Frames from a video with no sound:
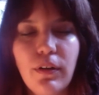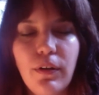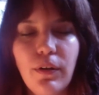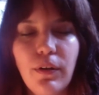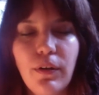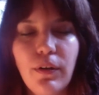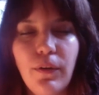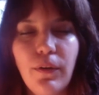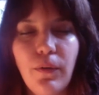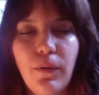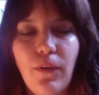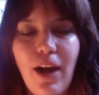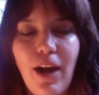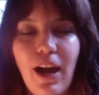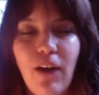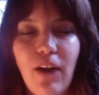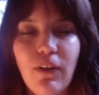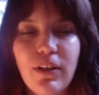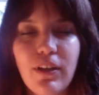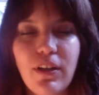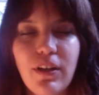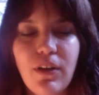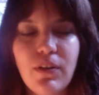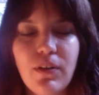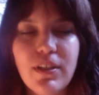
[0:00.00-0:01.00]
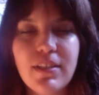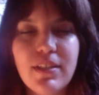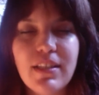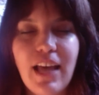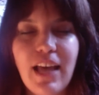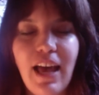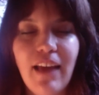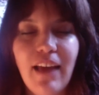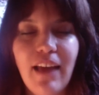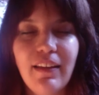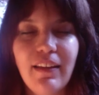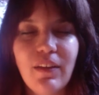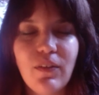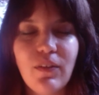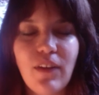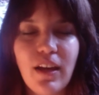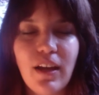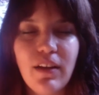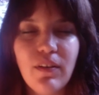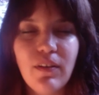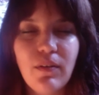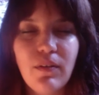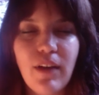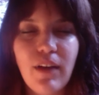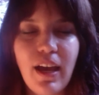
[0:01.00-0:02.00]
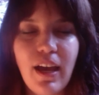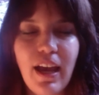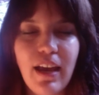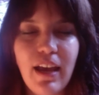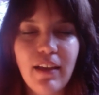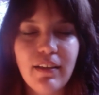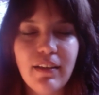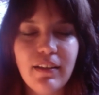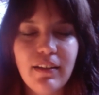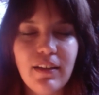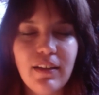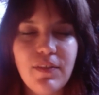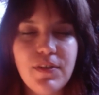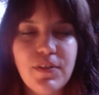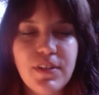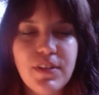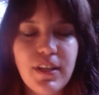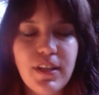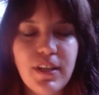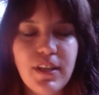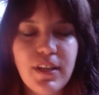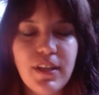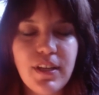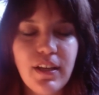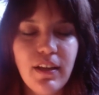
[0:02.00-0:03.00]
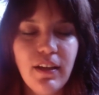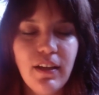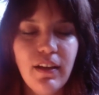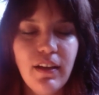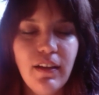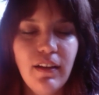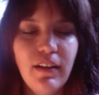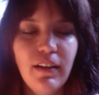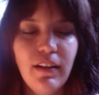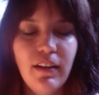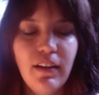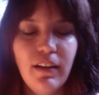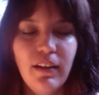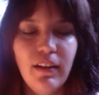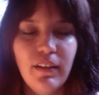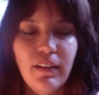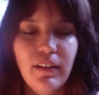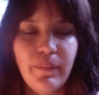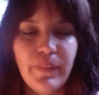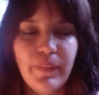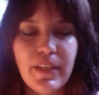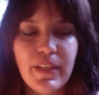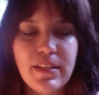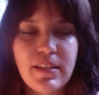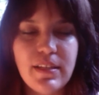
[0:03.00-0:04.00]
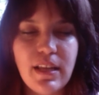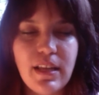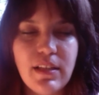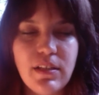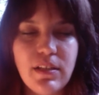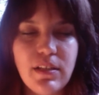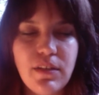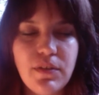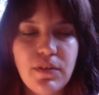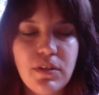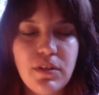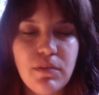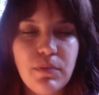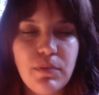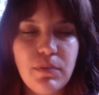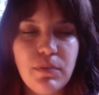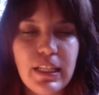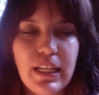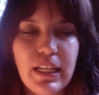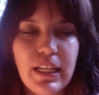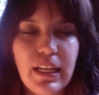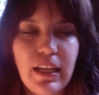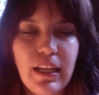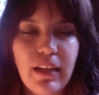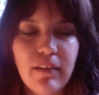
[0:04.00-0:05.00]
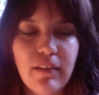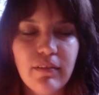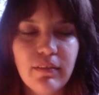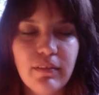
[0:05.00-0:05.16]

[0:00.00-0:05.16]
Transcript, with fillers: Wow, I noticed that, that right away it gives a sense of stability